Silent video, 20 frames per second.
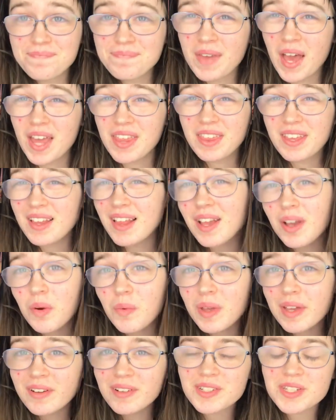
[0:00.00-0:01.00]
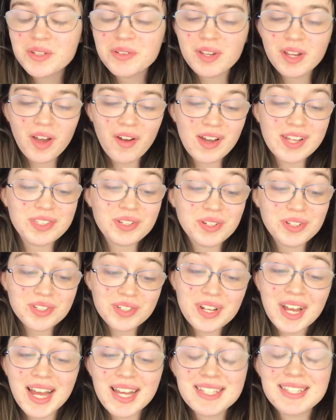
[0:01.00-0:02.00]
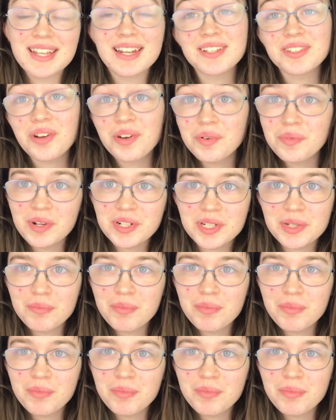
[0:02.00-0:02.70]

I think like a week or two ago I told you guys that I started watching